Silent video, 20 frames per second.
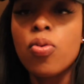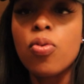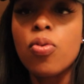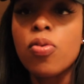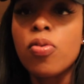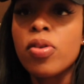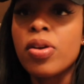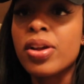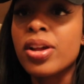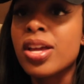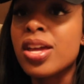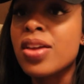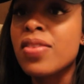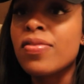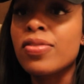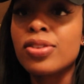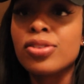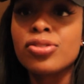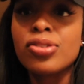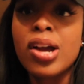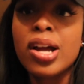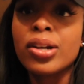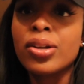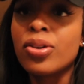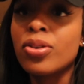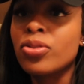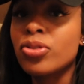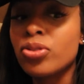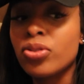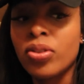or even try to
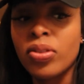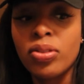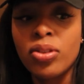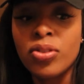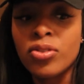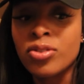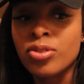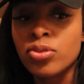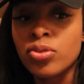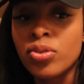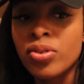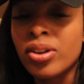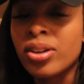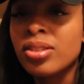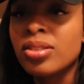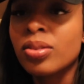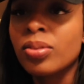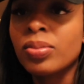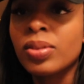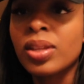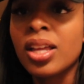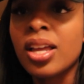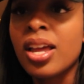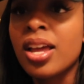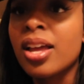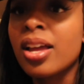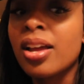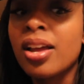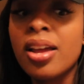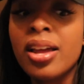go to a thrift store or
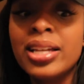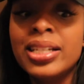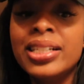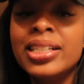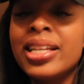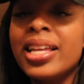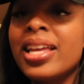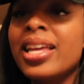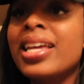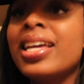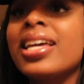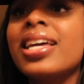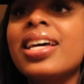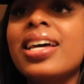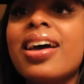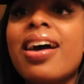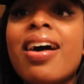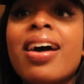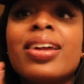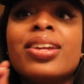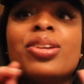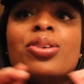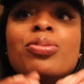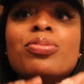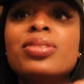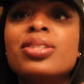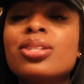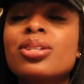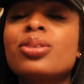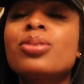something. I know it's